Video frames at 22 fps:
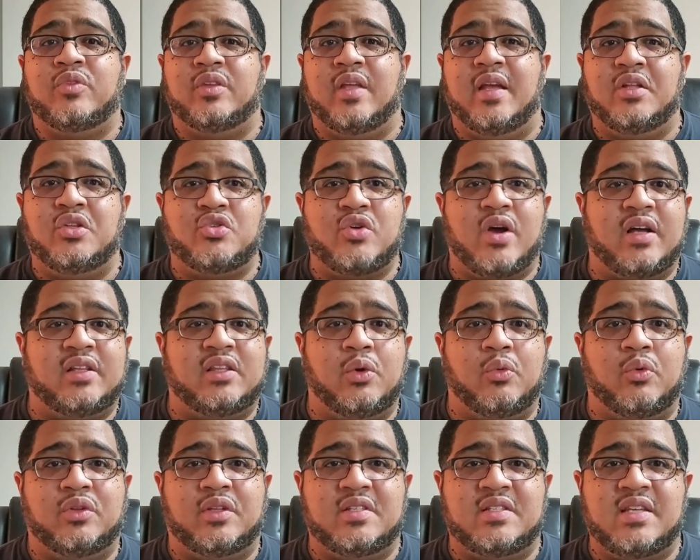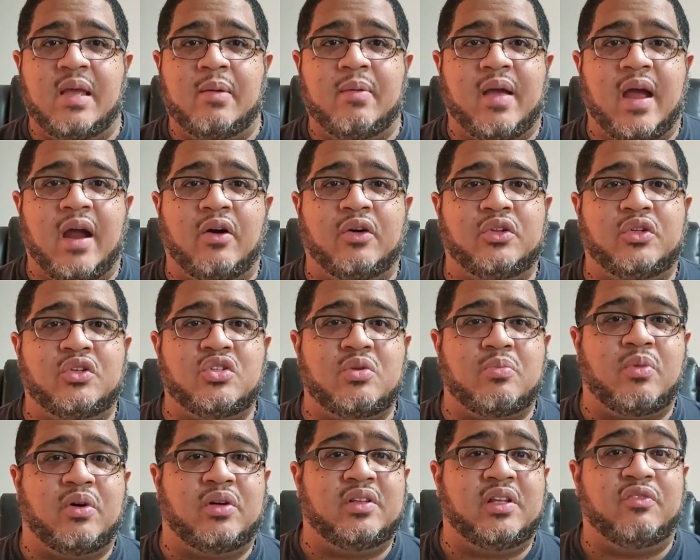interacting with the same characters
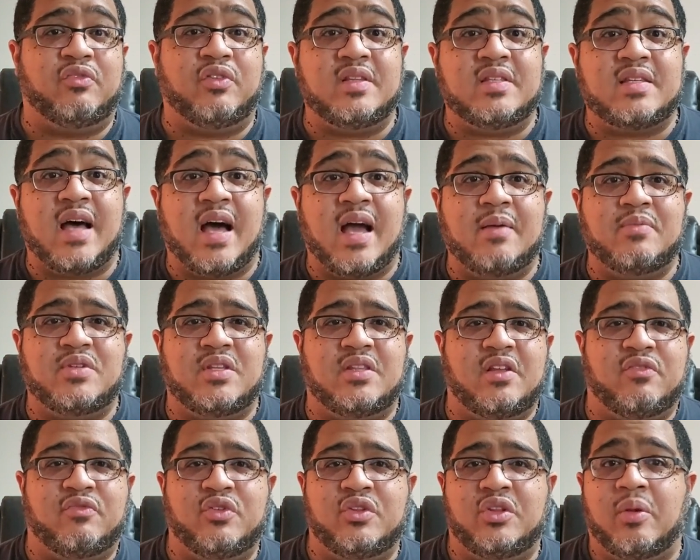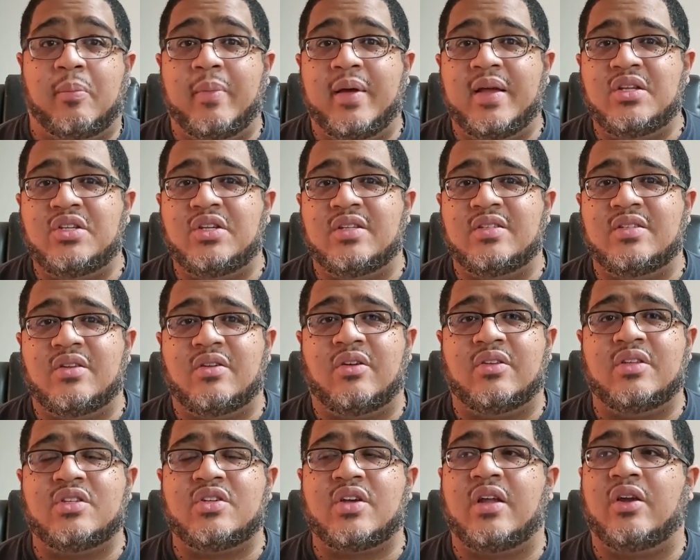among different times and different dimensions and
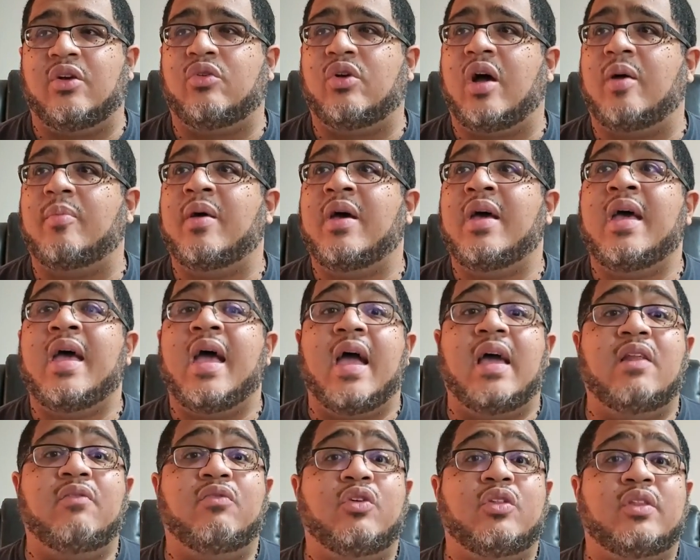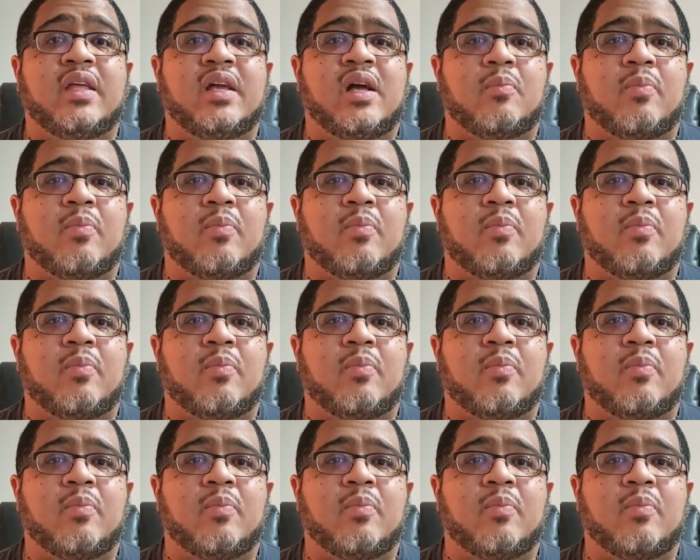all this kind of crap. And if you think